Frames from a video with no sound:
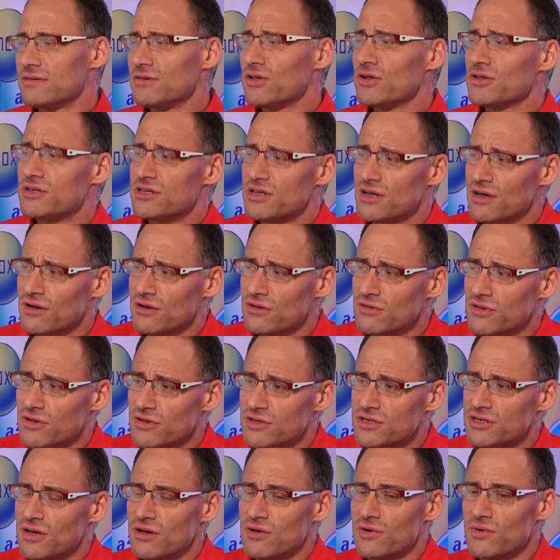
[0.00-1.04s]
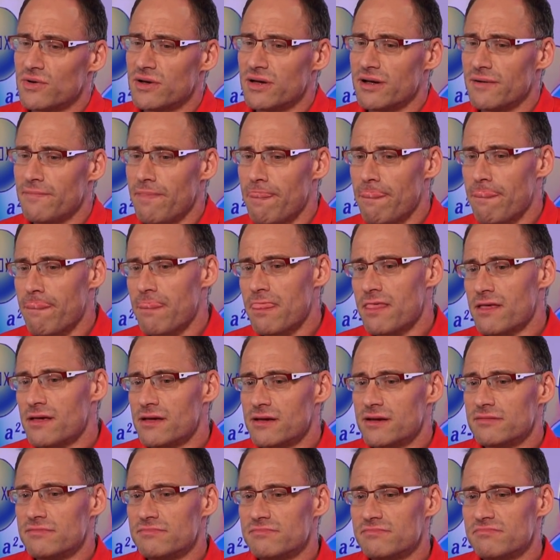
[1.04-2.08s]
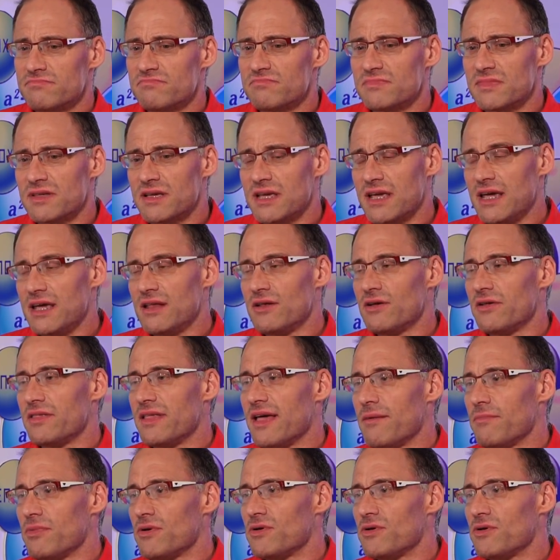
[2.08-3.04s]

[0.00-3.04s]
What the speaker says: Not so keen on that,